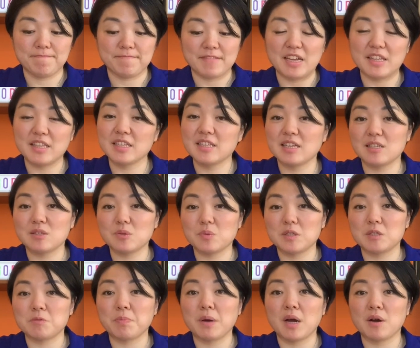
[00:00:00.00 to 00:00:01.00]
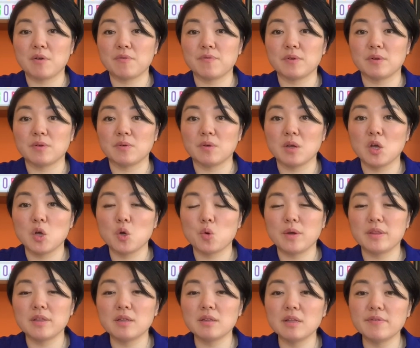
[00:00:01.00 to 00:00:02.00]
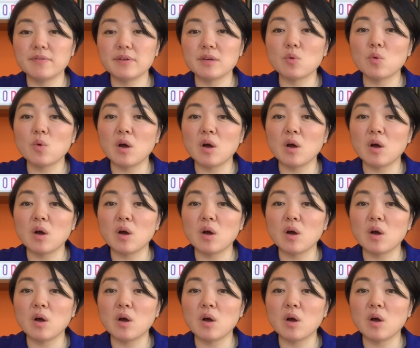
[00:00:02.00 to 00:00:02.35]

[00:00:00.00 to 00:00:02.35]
I think that's what's powerful. When the living